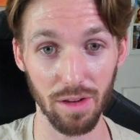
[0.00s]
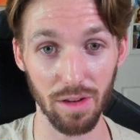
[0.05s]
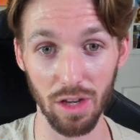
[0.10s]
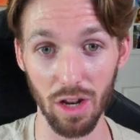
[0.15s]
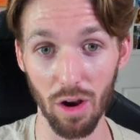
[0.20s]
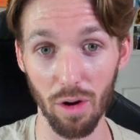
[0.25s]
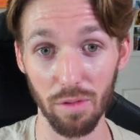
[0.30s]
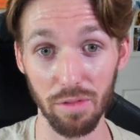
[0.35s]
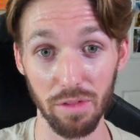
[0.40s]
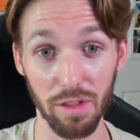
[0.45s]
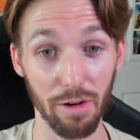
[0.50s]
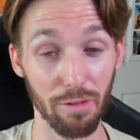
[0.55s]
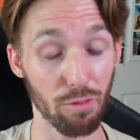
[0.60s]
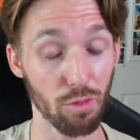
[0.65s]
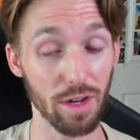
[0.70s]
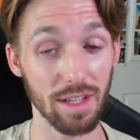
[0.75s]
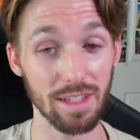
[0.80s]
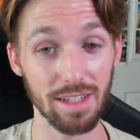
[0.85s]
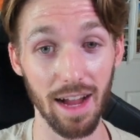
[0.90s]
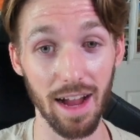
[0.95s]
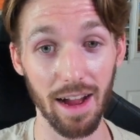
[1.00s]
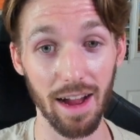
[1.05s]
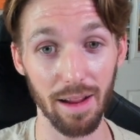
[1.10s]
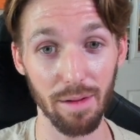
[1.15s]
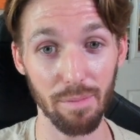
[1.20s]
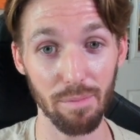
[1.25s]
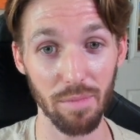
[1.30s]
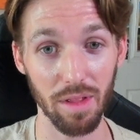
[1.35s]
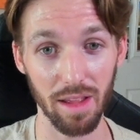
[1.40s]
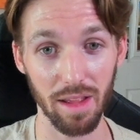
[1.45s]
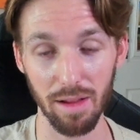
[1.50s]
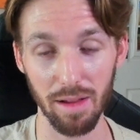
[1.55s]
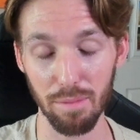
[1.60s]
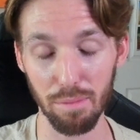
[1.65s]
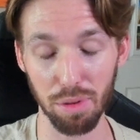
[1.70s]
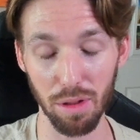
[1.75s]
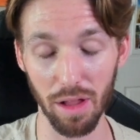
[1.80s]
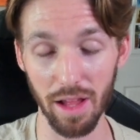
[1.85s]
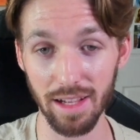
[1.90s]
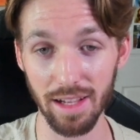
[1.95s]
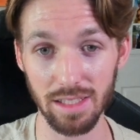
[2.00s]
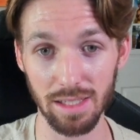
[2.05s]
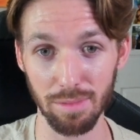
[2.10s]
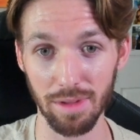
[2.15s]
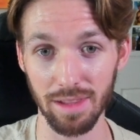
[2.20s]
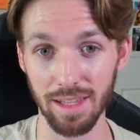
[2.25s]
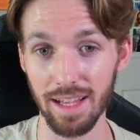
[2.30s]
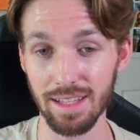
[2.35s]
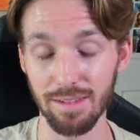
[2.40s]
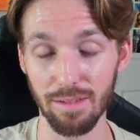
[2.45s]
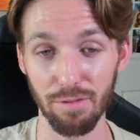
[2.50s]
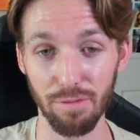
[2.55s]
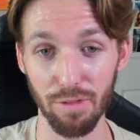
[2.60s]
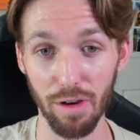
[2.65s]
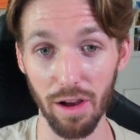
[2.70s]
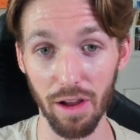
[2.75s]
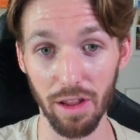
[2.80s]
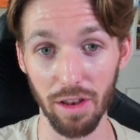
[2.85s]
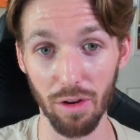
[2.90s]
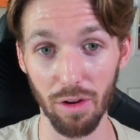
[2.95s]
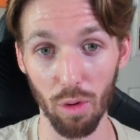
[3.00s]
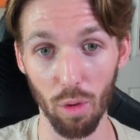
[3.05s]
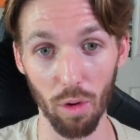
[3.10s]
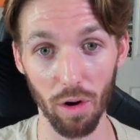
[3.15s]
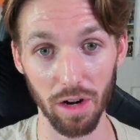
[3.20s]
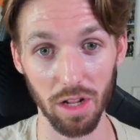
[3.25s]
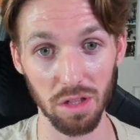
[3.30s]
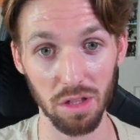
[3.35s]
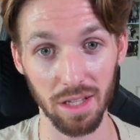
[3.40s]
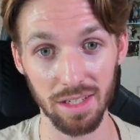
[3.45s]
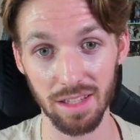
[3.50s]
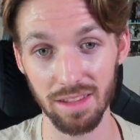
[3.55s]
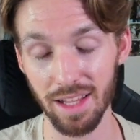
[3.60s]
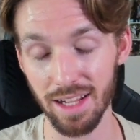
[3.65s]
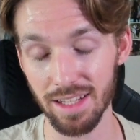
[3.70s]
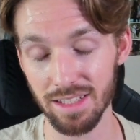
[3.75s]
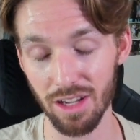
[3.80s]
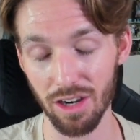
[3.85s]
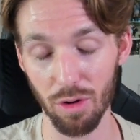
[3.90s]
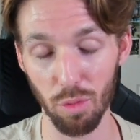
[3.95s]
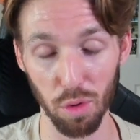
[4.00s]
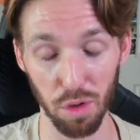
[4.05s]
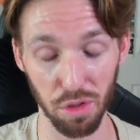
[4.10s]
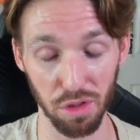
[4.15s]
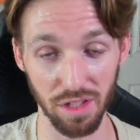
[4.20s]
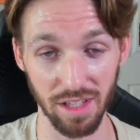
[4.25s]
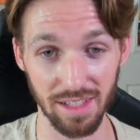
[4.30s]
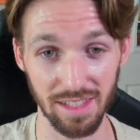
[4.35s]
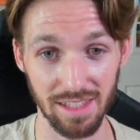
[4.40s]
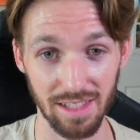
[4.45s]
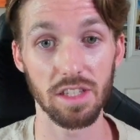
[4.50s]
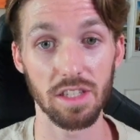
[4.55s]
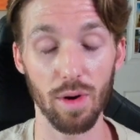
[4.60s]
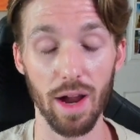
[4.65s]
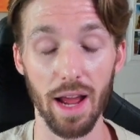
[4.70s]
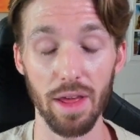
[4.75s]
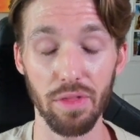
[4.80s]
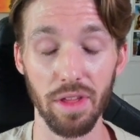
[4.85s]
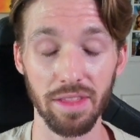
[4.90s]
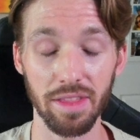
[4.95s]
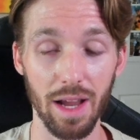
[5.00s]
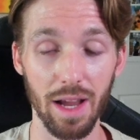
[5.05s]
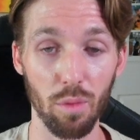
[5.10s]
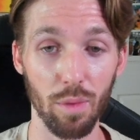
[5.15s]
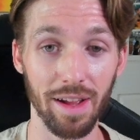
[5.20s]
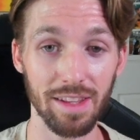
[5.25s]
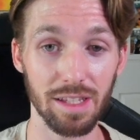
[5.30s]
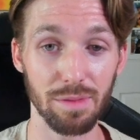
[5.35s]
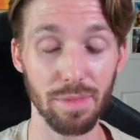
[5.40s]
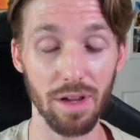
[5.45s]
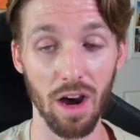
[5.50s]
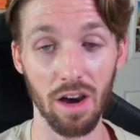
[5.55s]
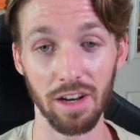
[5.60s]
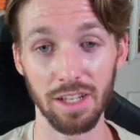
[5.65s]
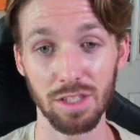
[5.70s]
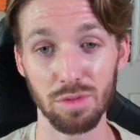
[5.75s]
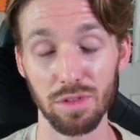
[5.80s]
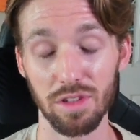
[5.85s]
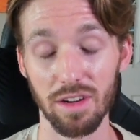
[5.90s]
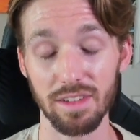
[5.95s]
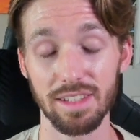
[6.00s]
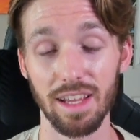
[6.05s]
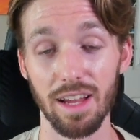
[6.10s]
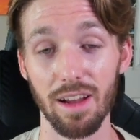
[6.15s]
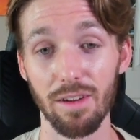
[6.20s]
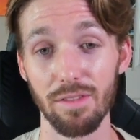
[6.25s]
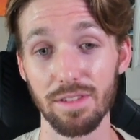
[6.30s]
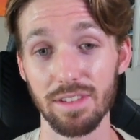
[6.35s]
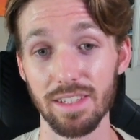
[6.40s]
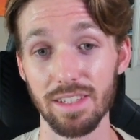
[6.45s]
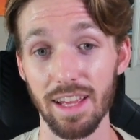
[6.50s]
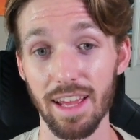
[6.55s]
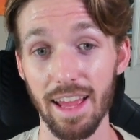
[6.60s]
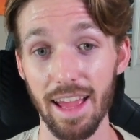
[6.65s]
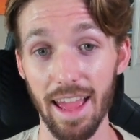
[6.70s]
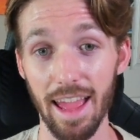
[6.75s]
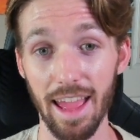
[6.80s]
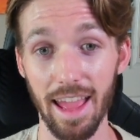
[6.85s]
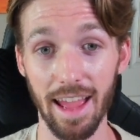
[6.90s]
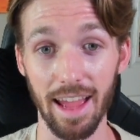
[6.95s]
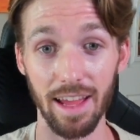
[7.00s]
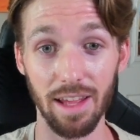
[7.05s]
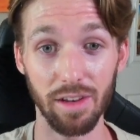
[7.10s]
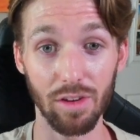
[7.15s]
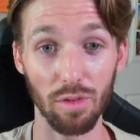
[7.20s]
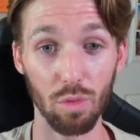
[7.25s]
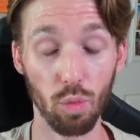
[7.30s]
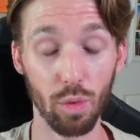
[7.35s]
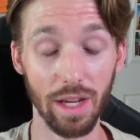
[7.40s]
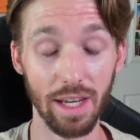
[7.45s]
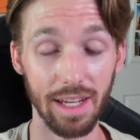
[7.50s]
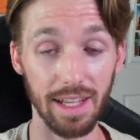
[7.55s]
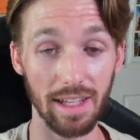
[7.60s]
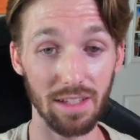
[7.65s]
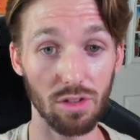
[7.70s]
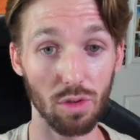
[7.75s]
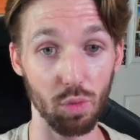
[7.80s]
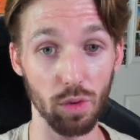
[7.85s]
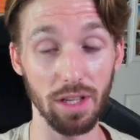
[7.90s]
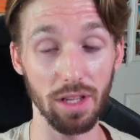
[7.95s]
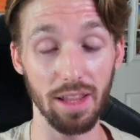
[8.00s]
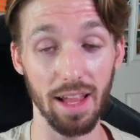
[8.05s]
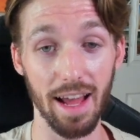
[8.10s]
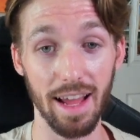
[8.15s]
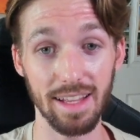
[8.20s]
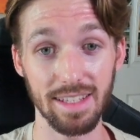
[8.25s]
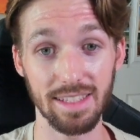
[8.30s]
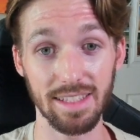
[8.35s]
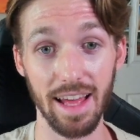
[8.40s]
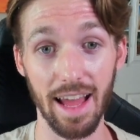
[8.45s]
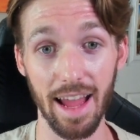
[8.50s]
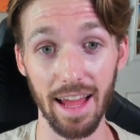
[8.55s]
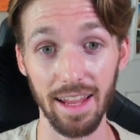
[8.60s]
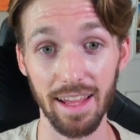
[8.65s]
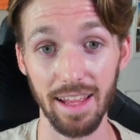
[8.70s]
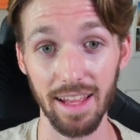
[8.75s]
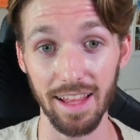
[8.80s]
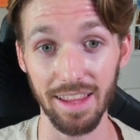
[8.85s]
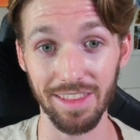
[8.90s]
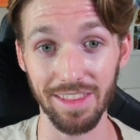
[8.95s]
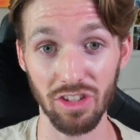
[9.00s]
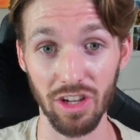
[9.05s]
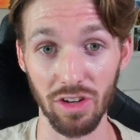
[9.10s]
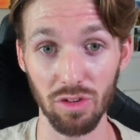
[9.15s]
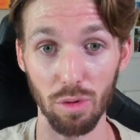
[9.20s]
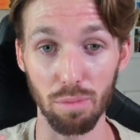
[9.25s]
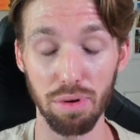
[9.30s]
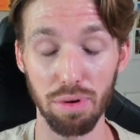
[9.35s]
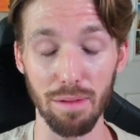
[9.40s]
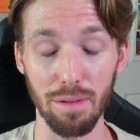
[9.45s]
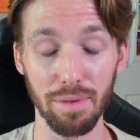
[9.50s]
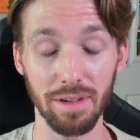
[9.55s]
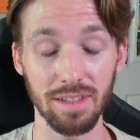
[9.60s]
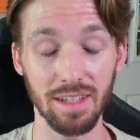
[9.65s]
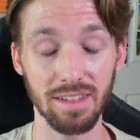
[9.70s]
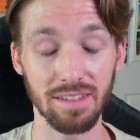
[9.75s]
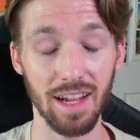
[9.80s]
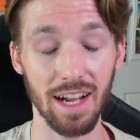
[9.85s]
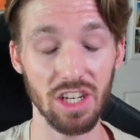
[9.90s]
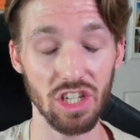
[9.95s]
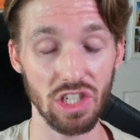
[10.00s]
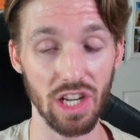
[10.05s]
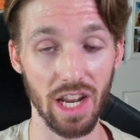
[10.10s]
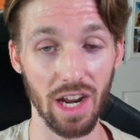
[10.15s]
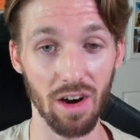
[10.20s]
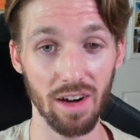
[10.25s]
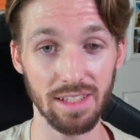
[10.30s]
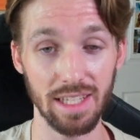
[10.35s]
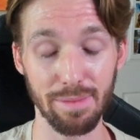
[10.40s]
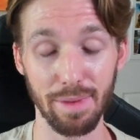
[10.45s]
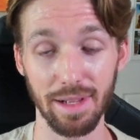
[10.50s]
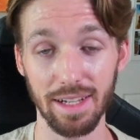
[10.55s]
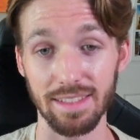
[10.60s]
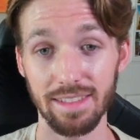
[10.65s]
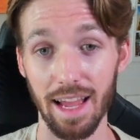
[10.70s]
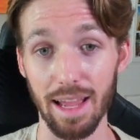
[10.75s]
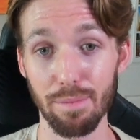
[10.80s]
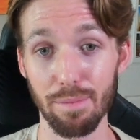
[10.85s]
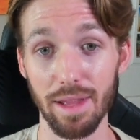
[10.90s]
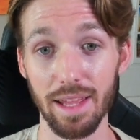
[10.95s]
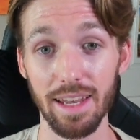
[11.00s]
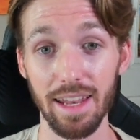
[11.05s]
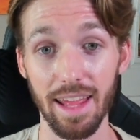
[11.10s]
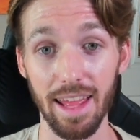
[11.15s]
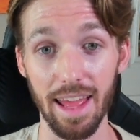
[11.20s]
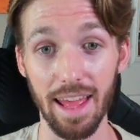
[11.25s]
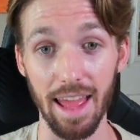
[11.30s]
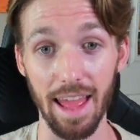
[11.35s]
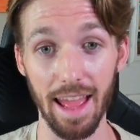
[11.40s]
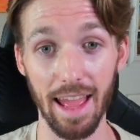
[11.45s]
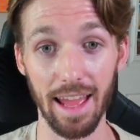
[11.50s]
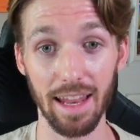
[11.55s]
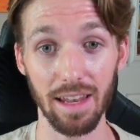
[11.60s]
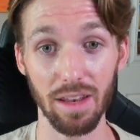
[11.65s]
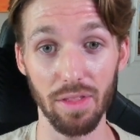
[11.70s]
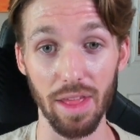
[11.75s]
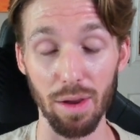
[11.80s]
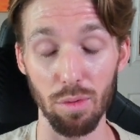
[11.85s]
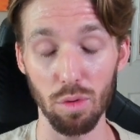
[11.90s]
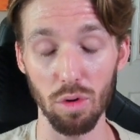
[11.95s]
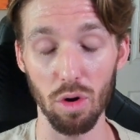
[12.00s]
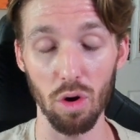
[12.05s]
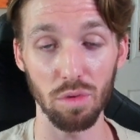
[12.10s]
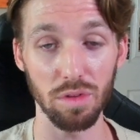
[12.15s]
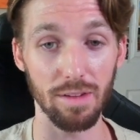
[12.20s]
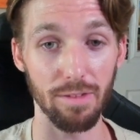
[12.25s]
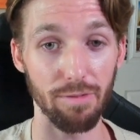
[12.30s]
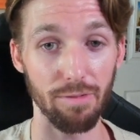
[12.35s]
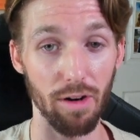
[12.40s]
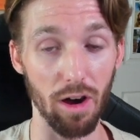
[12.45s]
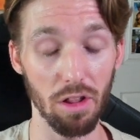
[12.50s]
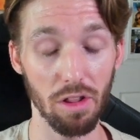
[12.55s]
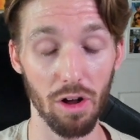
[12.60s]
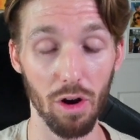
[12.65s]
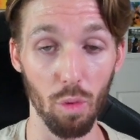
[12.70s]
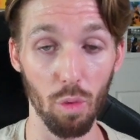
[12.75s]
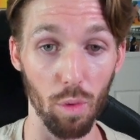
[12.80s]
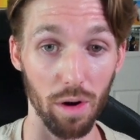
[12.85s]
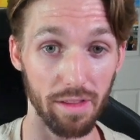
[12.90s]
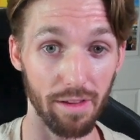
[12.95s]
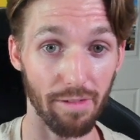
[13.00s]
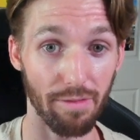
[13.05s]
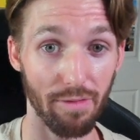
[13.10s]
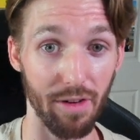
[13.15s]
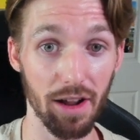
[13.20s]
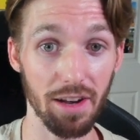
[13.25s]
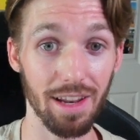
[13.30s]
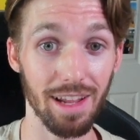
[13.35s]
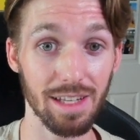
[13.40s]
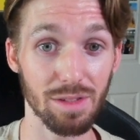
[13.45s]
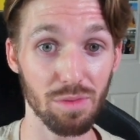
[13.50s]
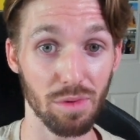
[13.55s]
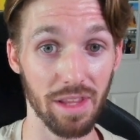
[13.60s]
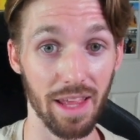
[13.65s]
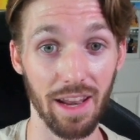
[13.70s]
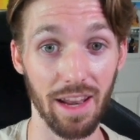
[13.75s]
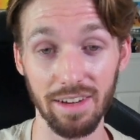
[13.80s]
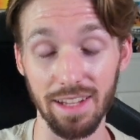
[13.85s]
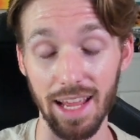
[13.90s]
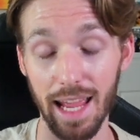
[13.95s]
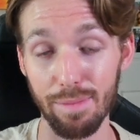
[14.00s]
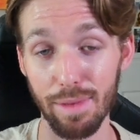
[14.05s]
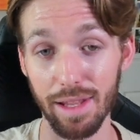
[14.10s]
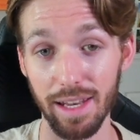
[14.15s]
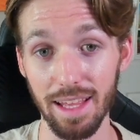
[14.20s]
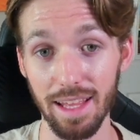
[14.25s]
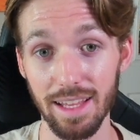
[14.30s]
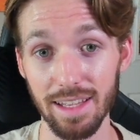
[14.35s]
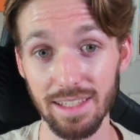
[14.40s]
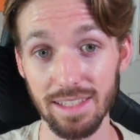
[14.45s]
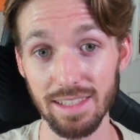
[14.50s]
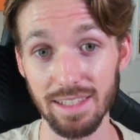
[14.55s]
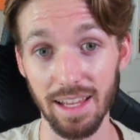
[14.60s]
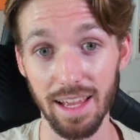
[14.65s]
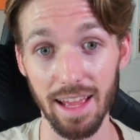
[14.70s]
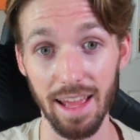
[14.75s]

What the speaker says: their free time playing something that isn't fun or collecting things that are worthless? So I think that we have to be honest with ourselves, and we need to realize that the general public does not share our same excitement, and they will only follow where the fun is, where the entertainment is,